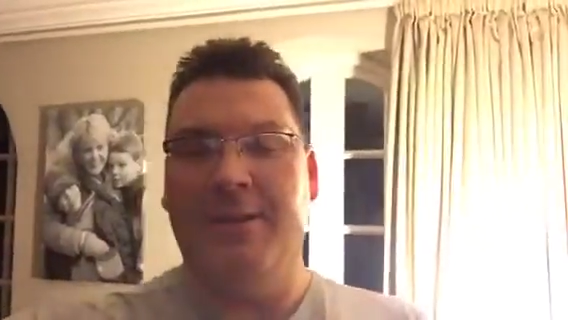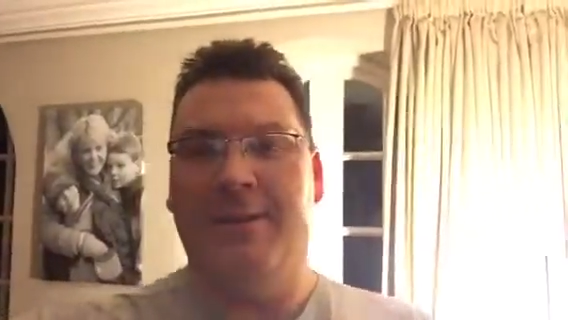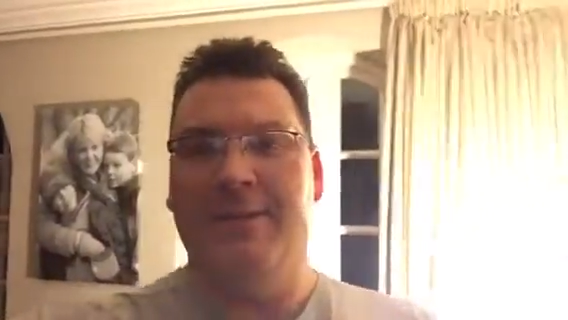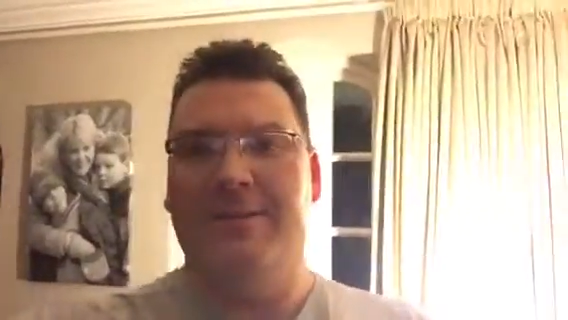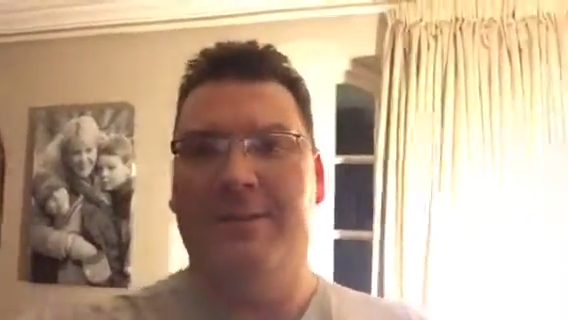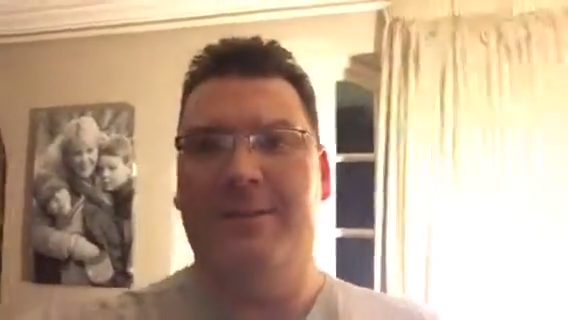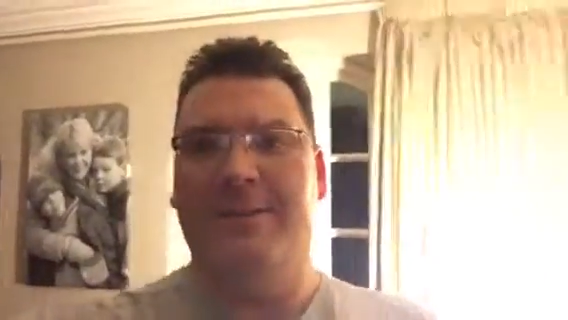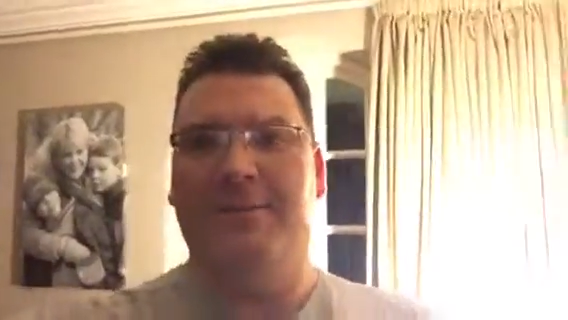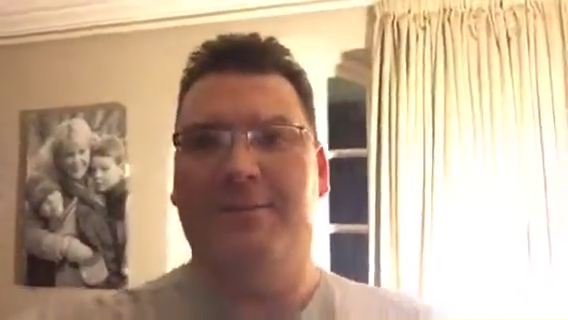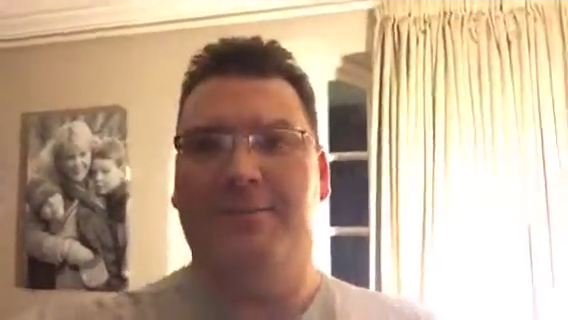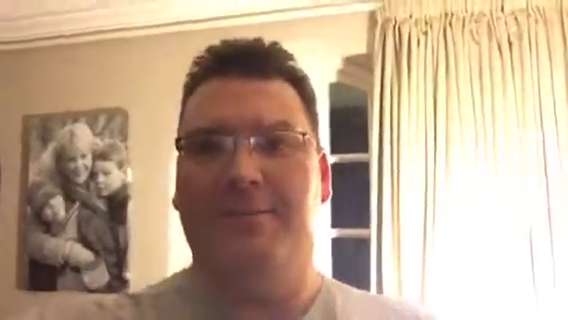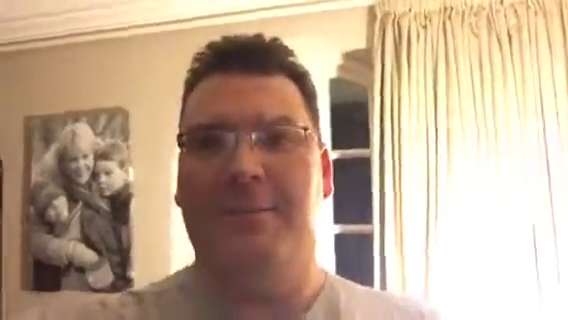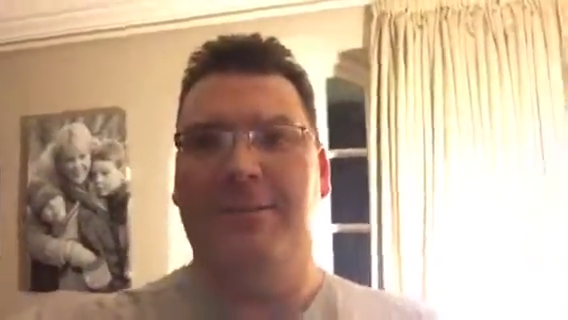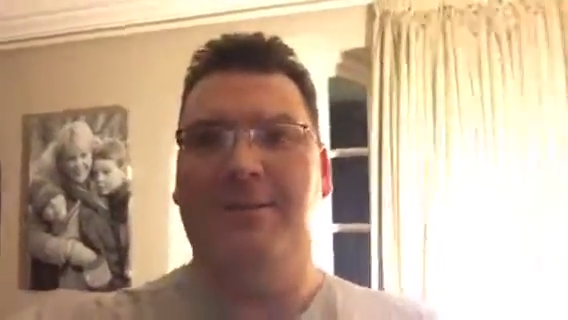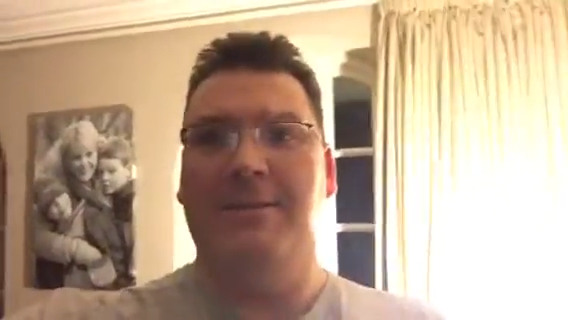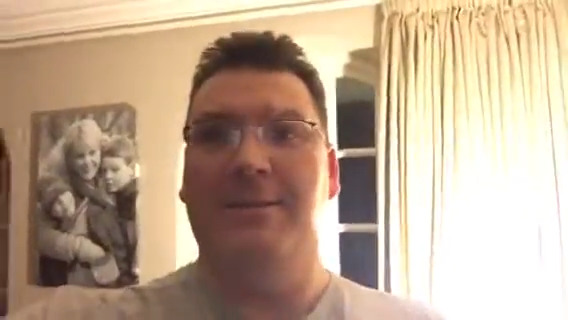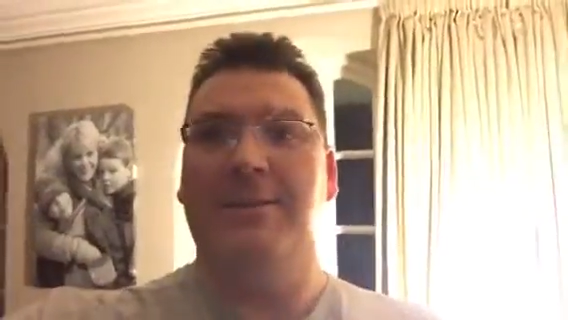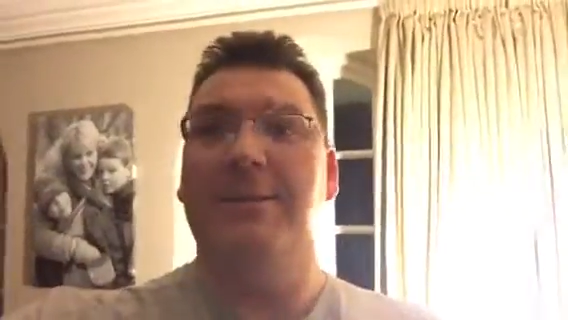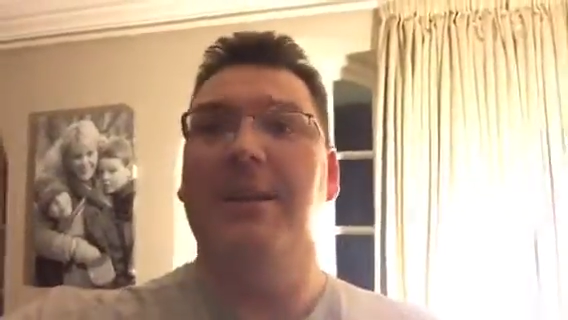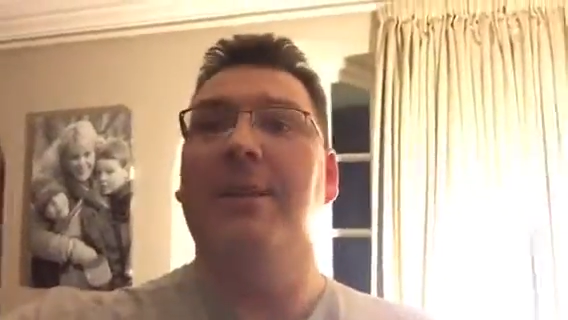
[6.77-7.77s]
as
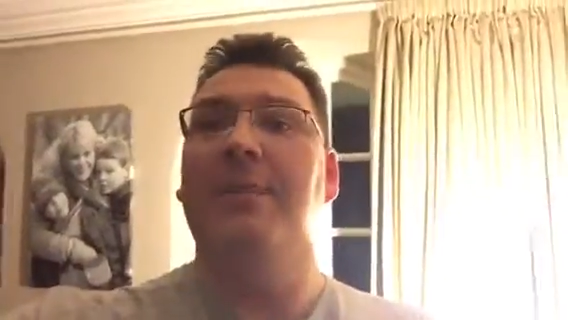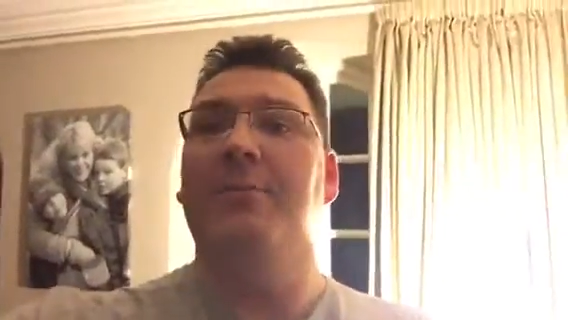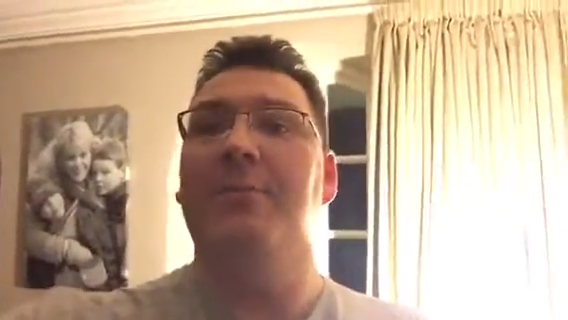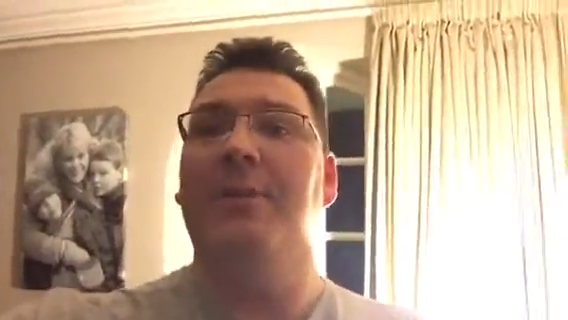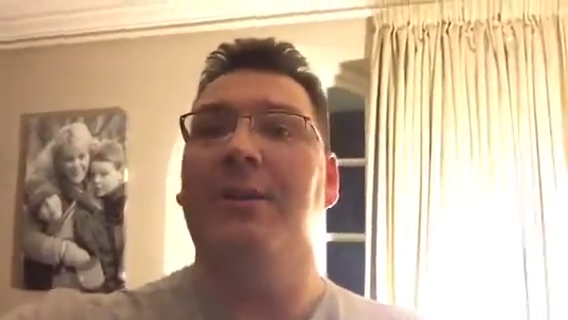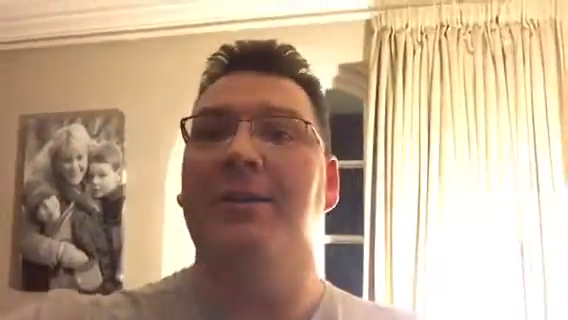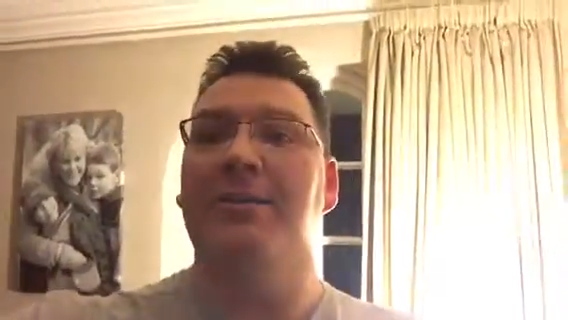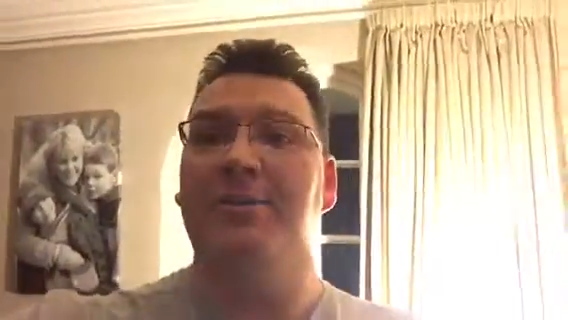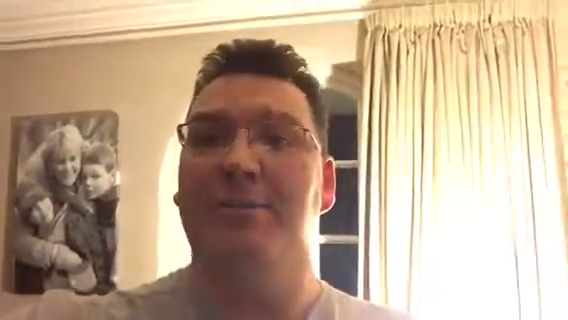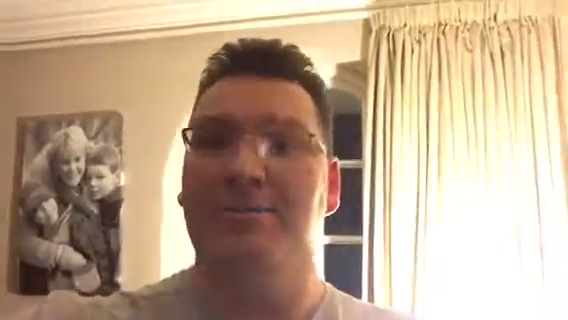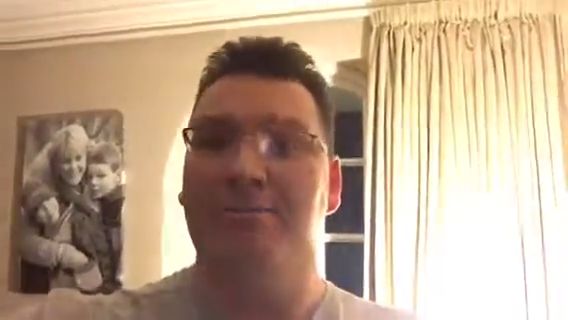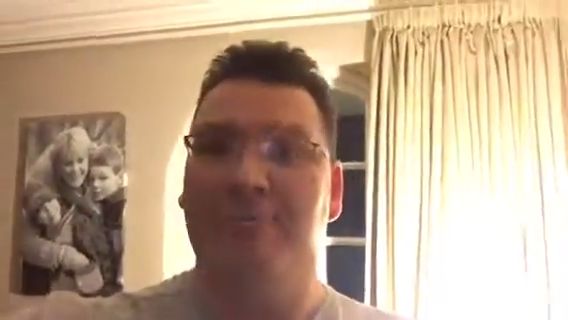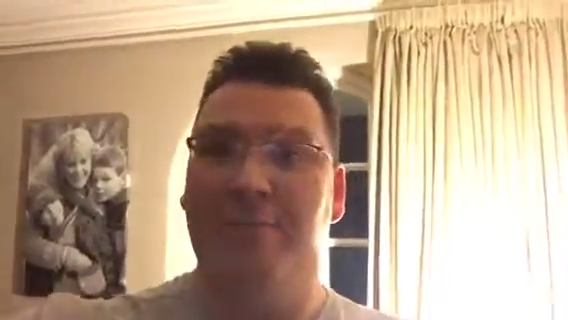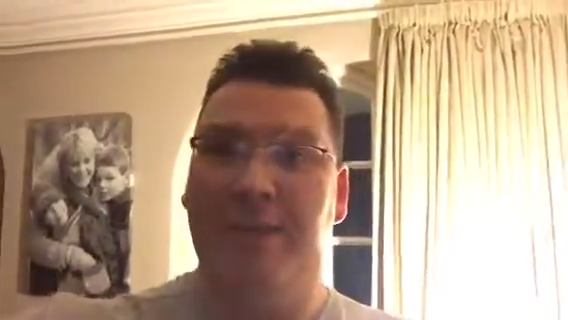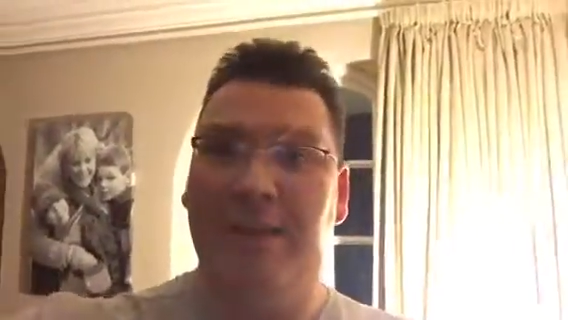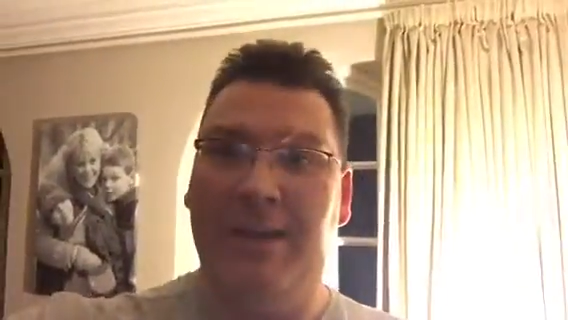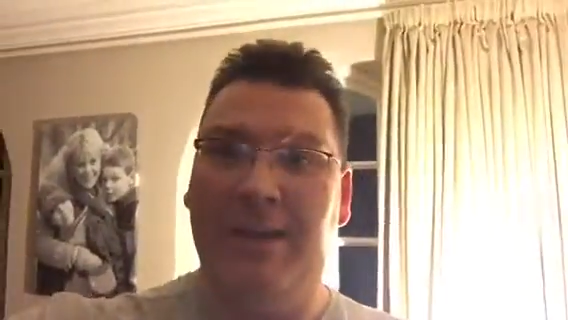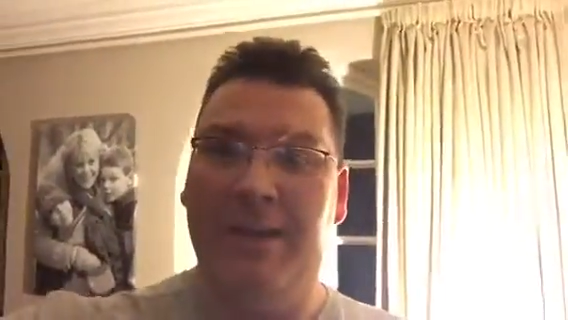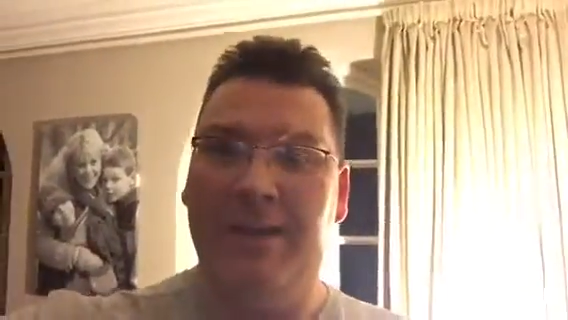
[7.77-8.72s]
a celebration really,